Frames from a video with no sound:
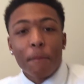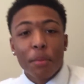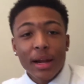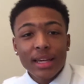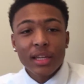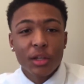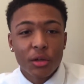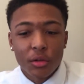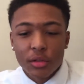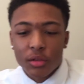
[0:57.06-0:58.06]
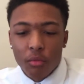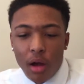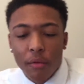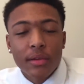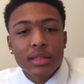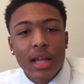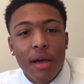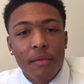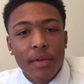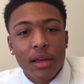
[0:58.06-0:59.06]
Breaking news, Ralph is
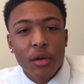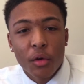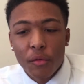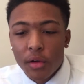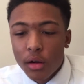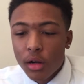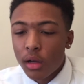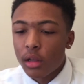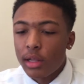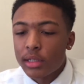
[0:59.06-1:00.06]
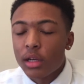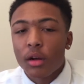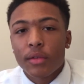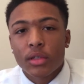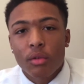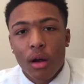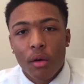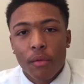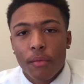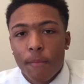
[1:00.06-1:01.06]
live in Vancouver. Let's cut over to
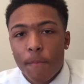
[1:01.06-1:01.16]
Ralph.